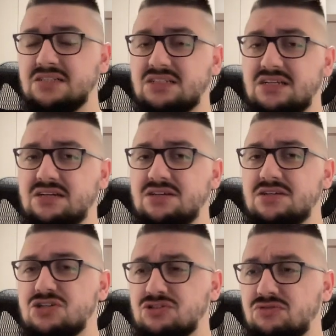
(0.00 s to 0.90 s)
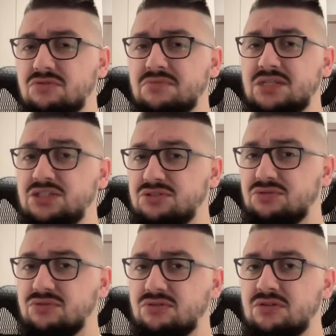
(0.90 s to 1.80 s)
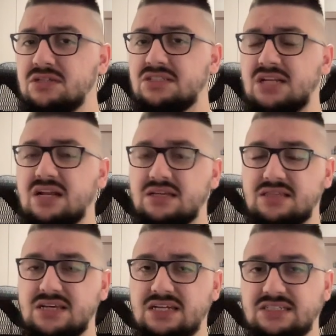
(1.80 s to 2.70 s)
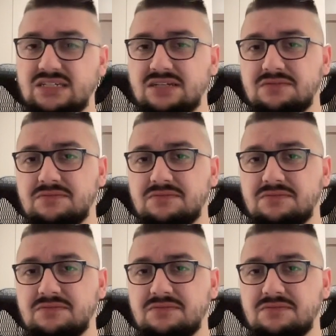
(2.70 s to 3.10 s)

asset, short means you're selling the asset.